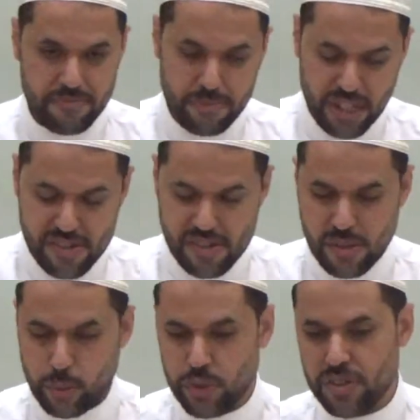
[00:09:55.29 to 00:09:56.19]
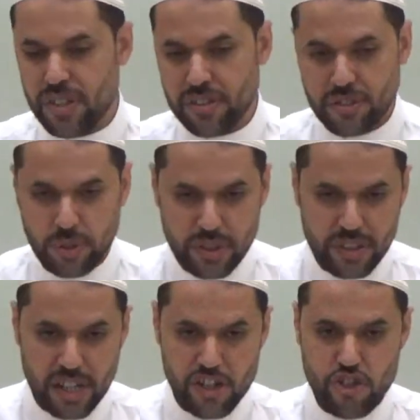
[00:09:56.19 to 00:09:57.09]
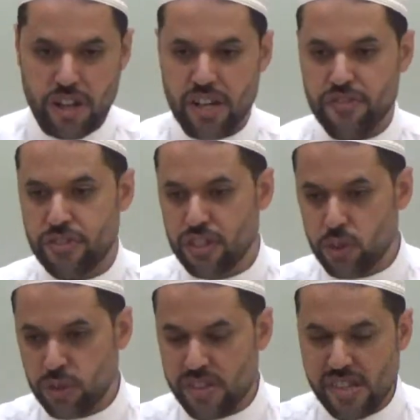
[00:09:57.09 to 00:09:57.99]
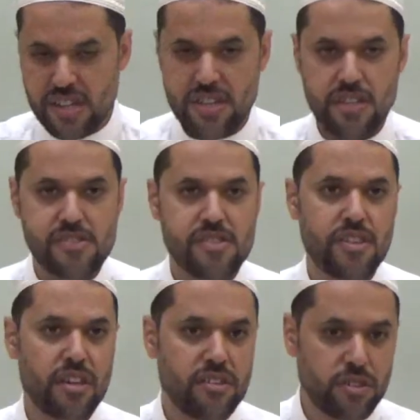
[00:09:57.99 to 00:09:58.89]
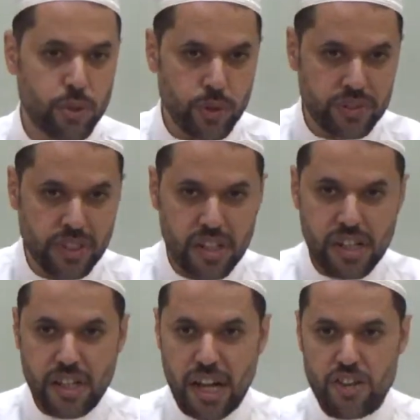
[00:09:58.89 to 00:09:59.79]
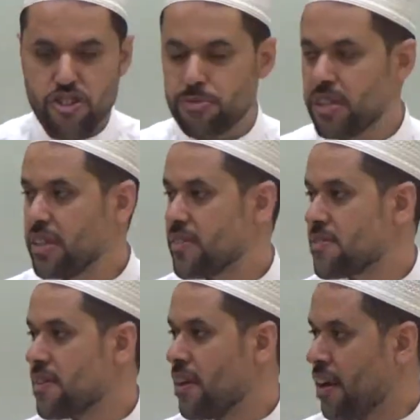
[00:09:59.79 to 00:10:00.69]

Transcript: places in the world that are called the Ashraf, they called Sayyids, they are called Hashemids,